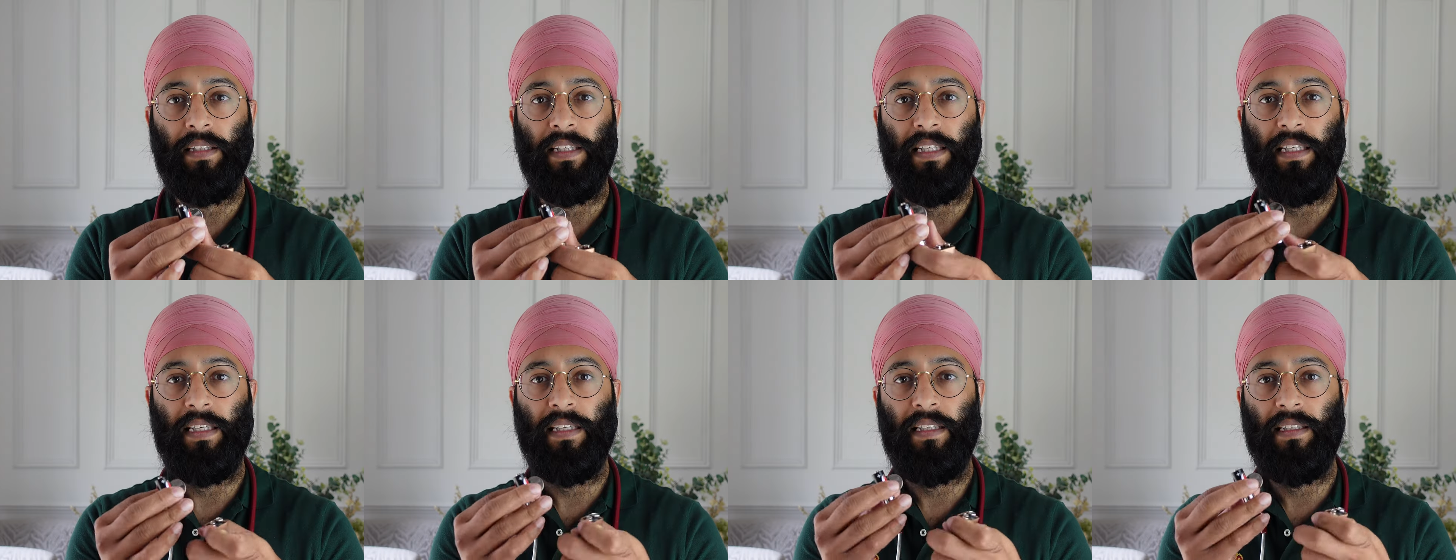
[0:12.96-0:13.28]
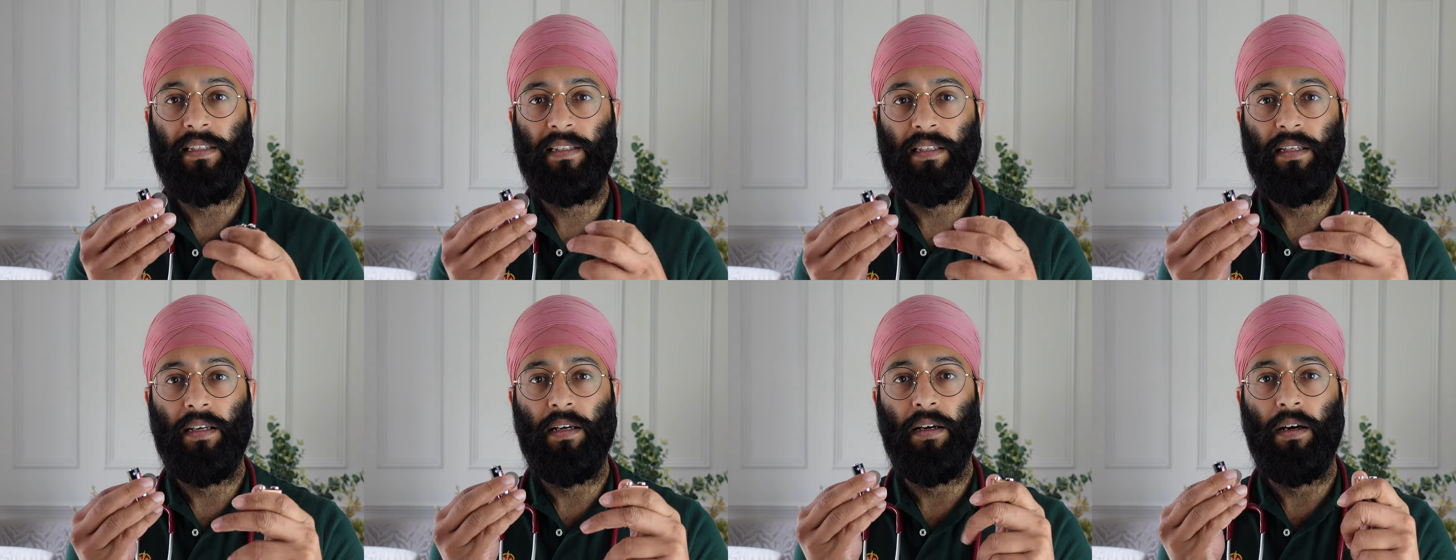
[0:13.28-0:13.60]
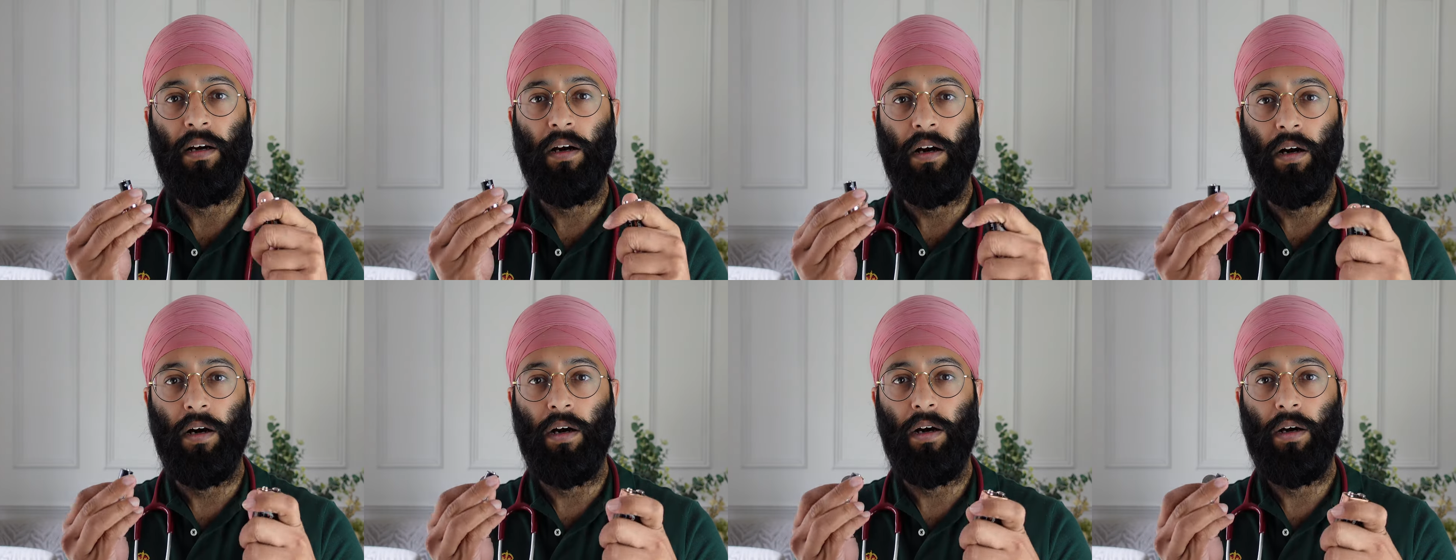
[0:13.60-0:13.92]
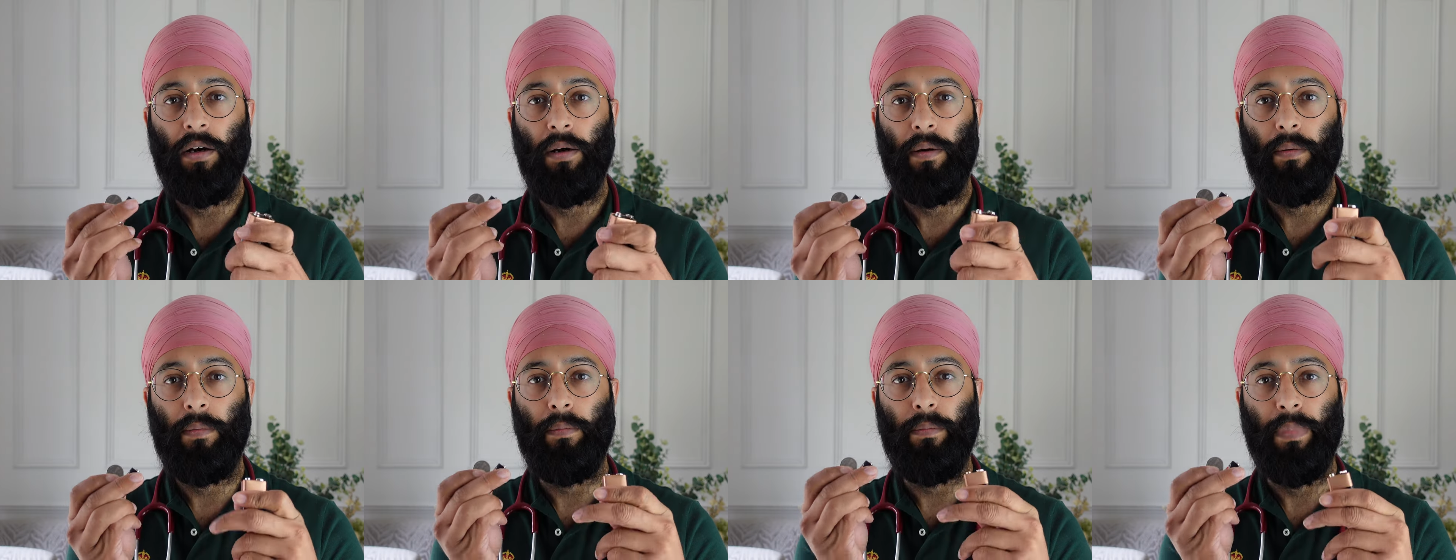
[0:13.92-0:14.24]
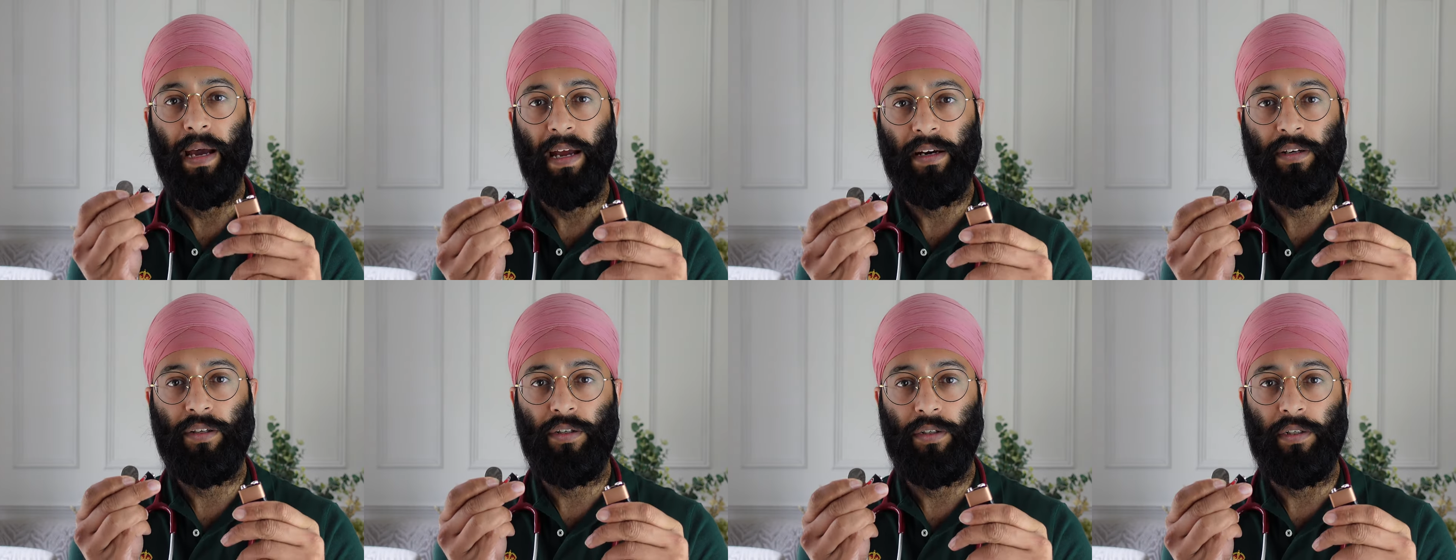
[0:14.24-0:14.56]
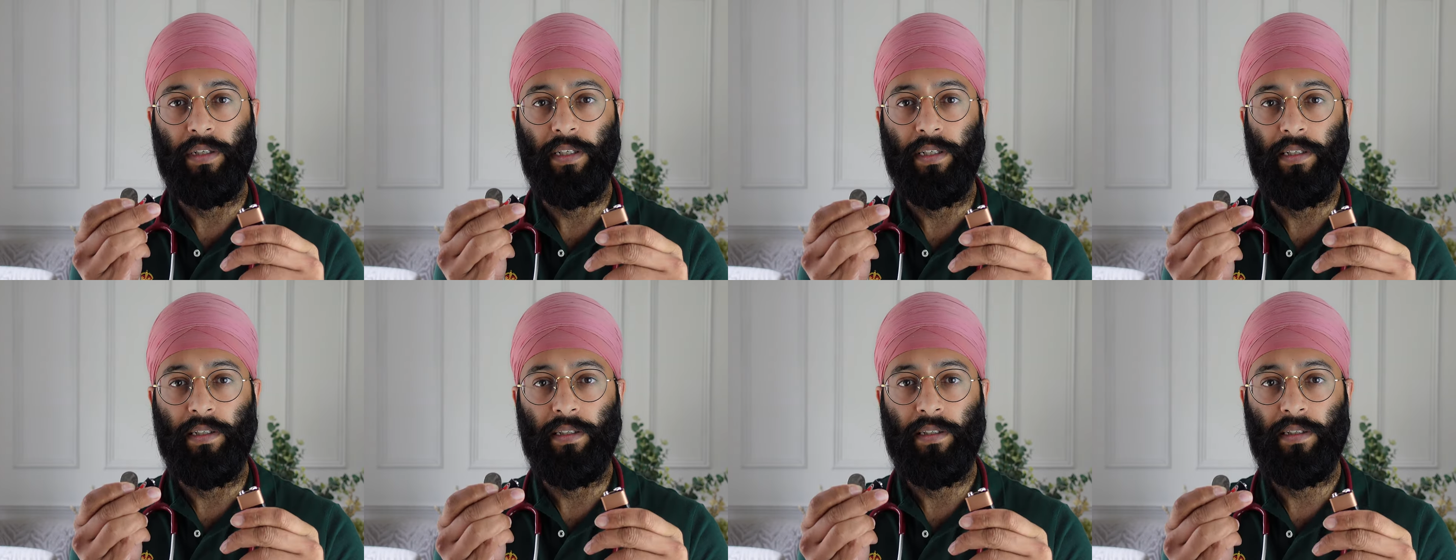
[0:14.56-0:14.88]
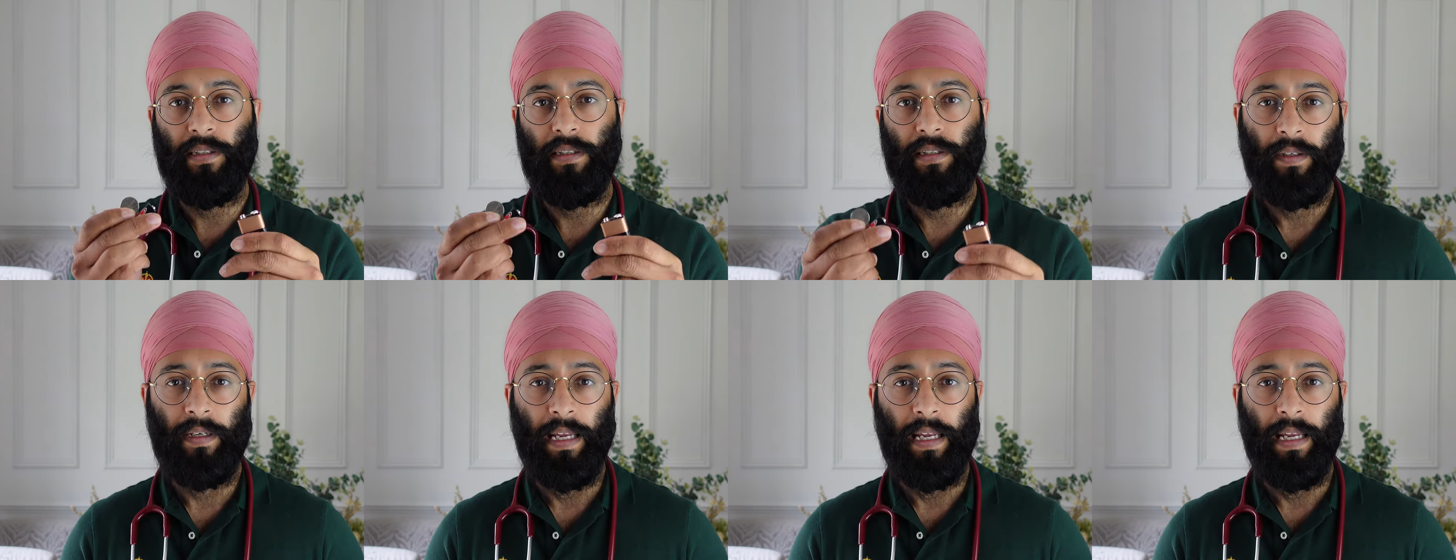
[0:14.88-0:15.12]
These are batteries.